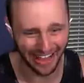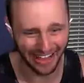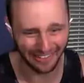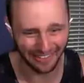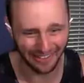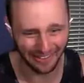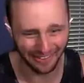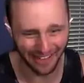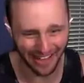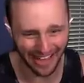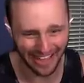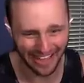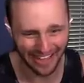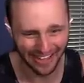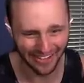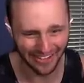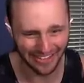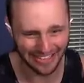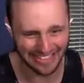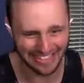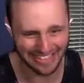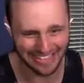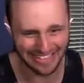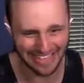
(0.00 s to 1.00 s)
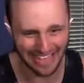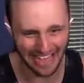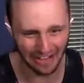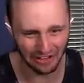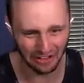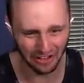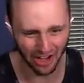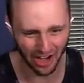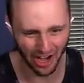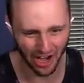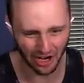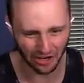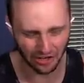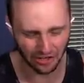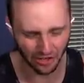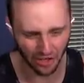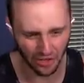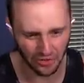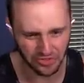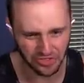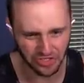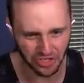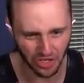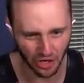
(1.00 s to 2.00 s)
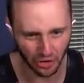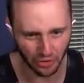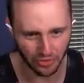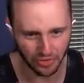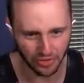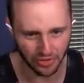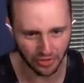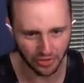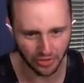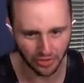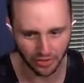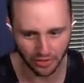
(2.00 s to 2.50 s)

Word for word: Okay, okay, okay. Let's sell all glowstone.